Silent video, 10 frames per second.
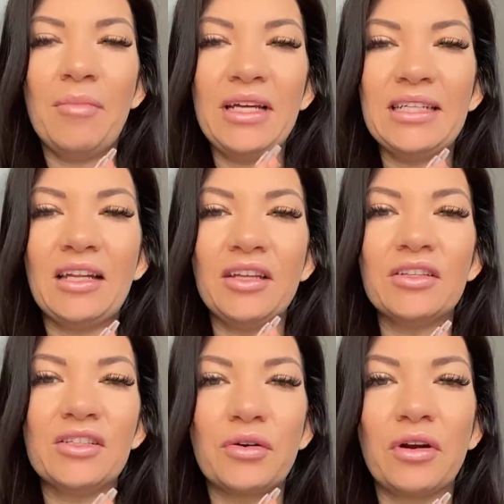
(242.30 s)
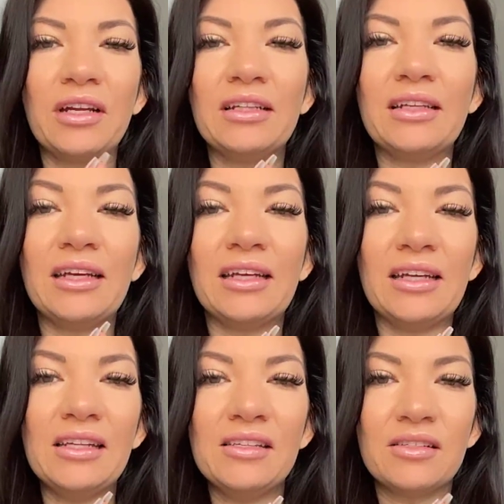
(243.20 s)
Am I telling the story like it
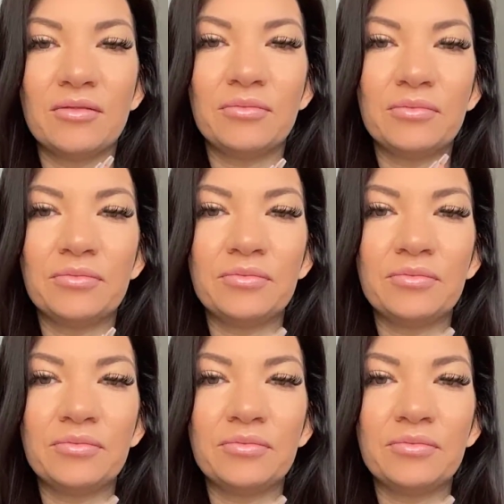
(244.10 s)
is?